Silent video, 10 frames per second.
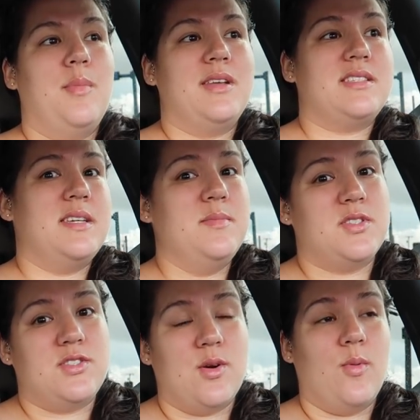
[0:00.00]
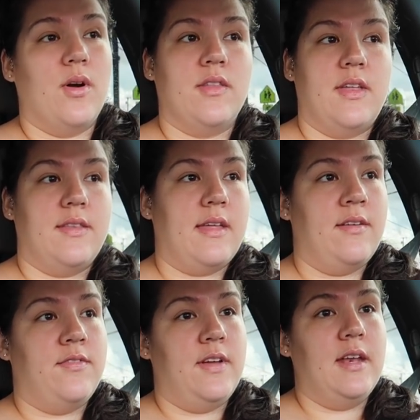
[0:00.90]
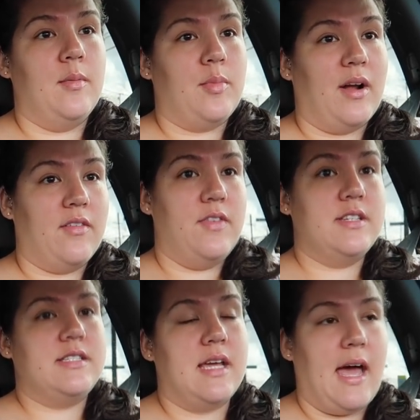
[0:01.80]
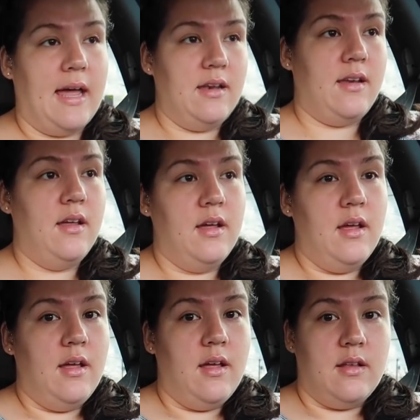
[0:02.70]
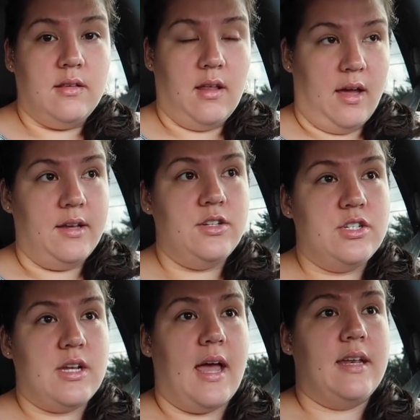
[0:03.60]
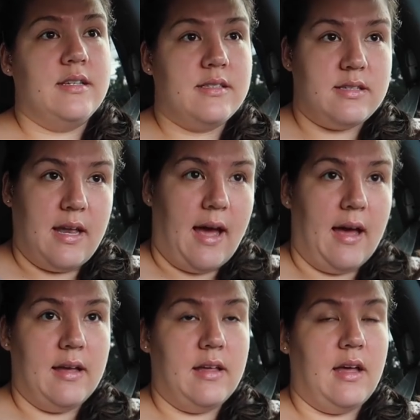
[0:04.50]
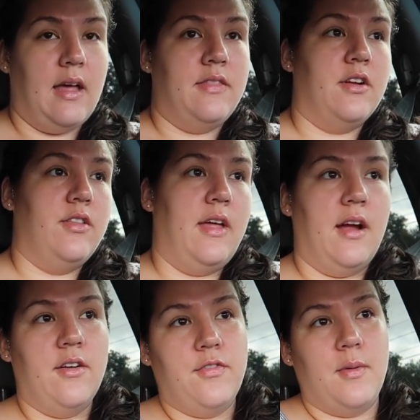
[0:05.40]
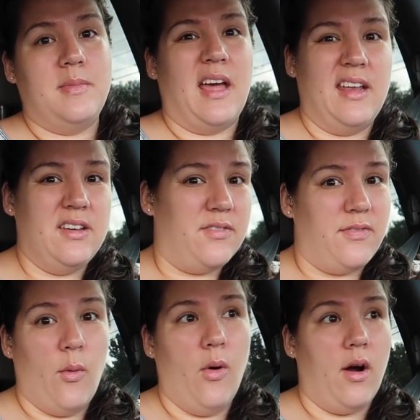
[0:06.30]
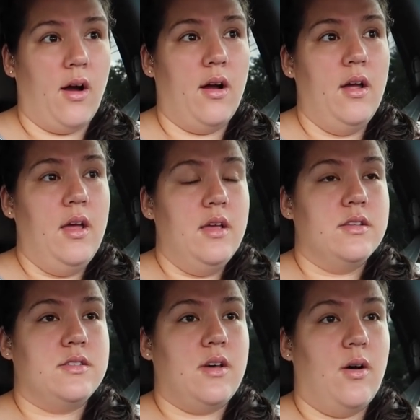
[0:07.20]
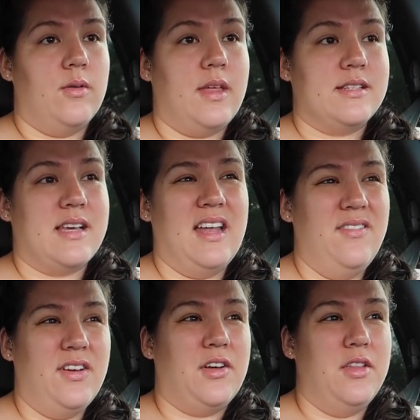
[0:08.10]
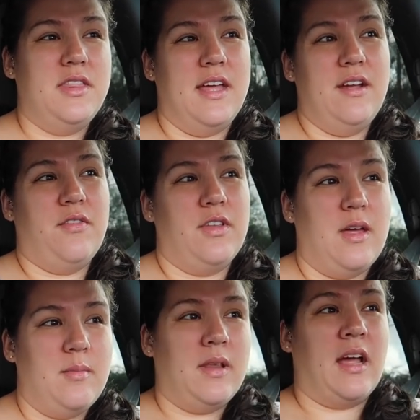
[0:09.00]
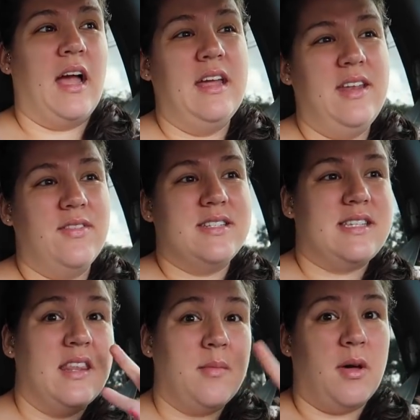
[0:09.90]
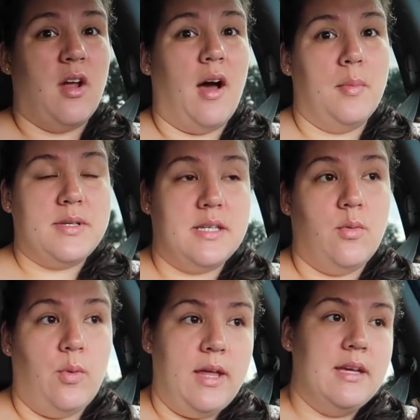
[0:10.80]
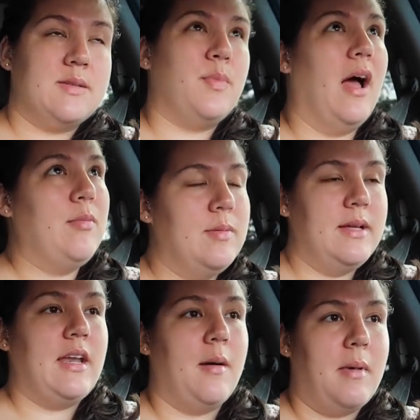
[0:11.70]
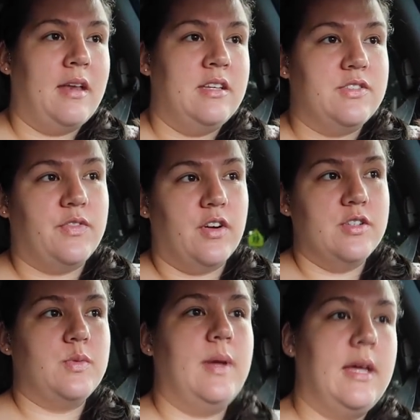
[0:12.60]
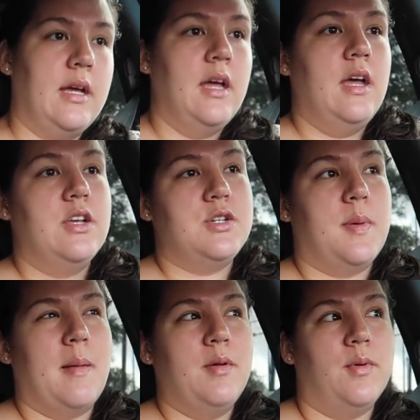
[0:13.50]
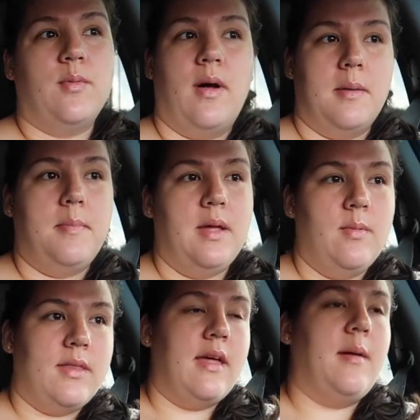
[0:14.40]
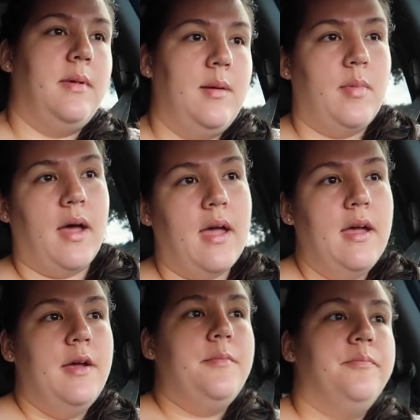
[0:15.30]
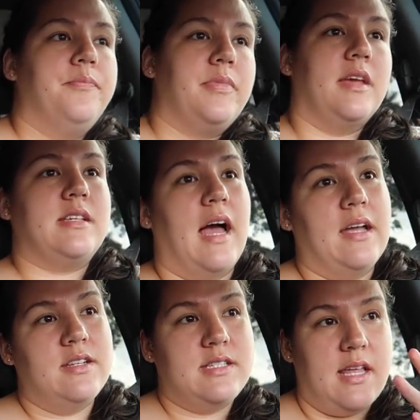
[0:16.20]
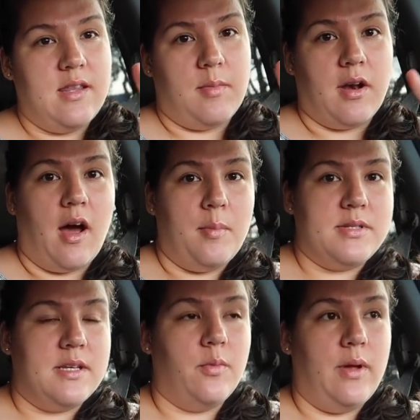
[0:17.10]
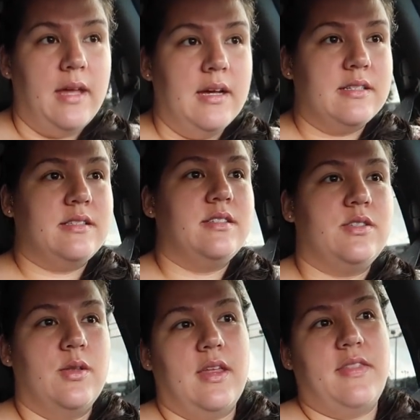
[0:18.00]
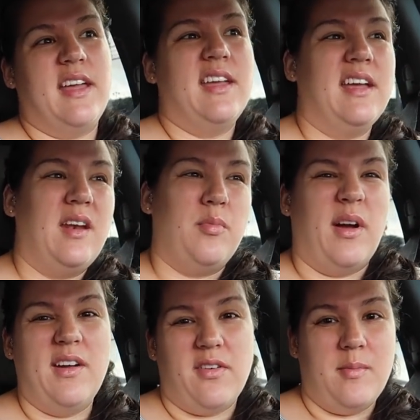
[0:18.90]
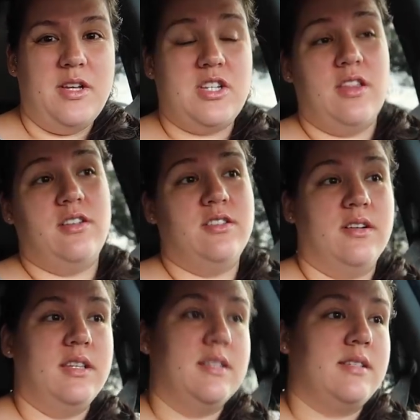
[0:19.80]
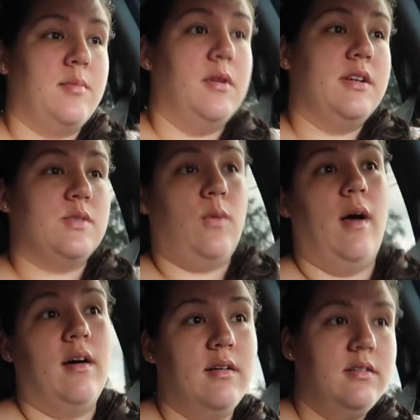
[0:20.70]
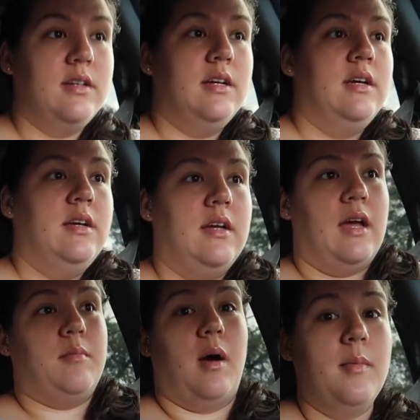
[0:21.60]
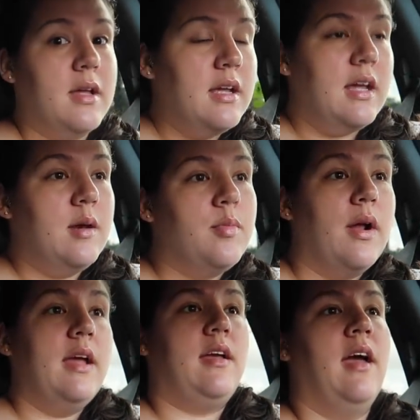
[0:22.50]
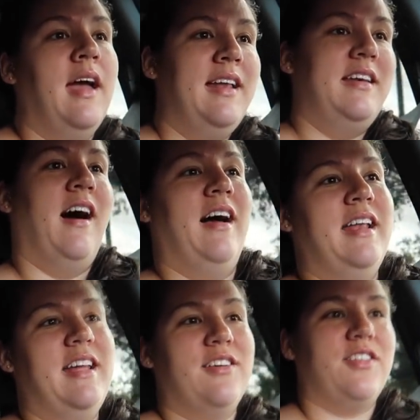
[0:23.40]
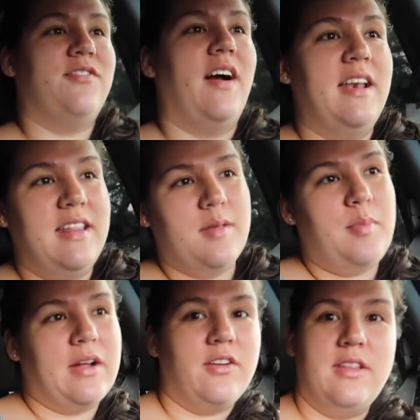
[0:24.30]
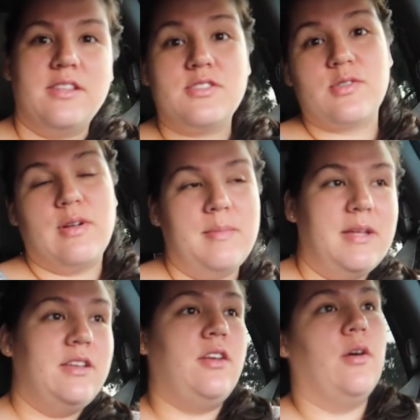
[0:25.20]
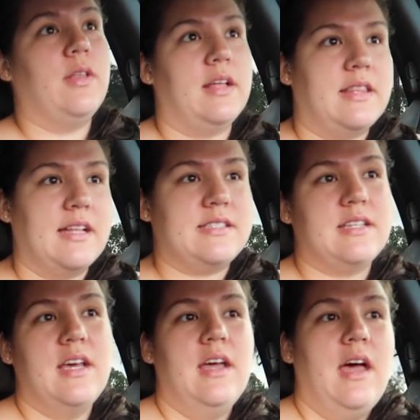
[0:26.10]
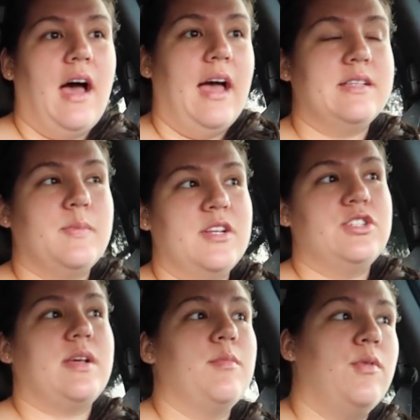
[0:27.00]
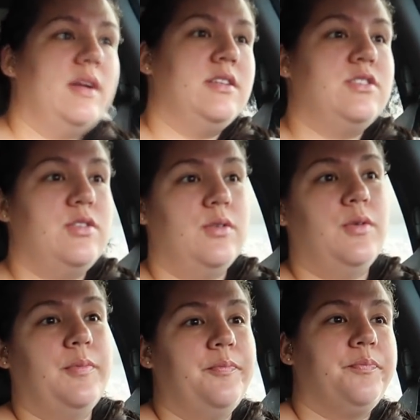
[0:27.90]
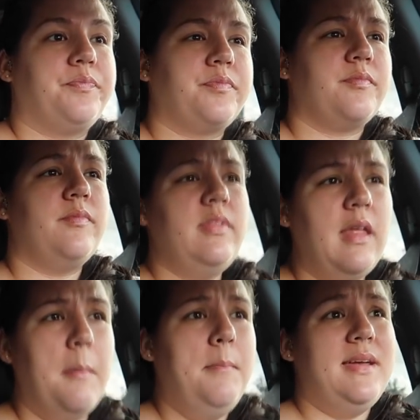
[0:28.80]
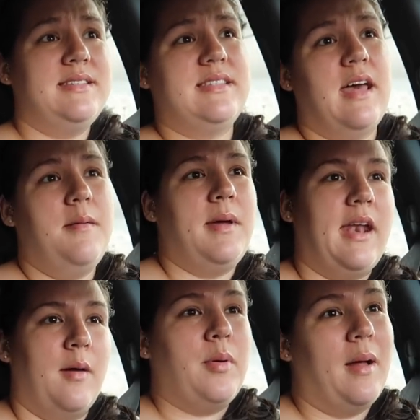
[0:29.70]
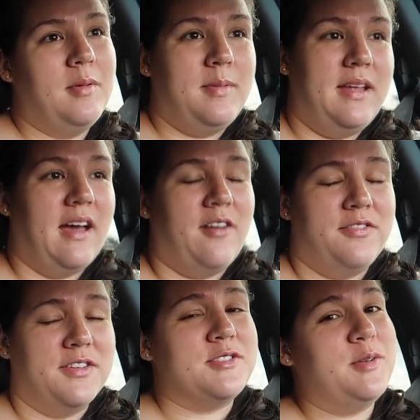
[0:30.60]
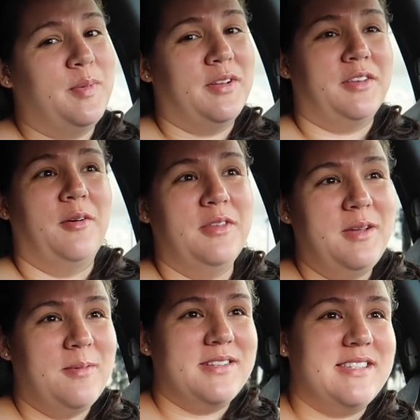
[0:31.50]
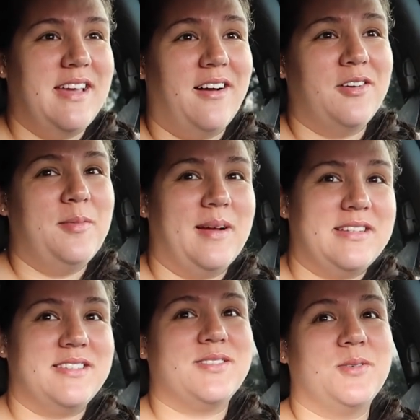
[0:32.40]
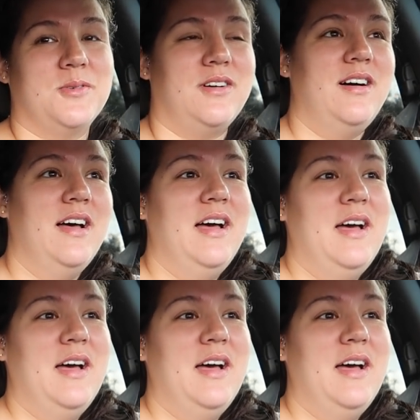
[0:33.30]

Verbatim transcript: but it seems so worth it. They feed them breakfast and lunch and a snack, and they're there from 9 to 4. So that's kind of a good thing for them. Like, I could even send them on opposite weeks. Probably not Maddie's first week. She probably would want to be with Emmy, but I could send them on opposite weeks so that they can get a break from each other during the summer as well. And mama can get a break and not hear the fighting, the bickering, the screaming, you know, like that's as much as I'm going to miss them and I probably I'll feel super lonely once they all go back to school,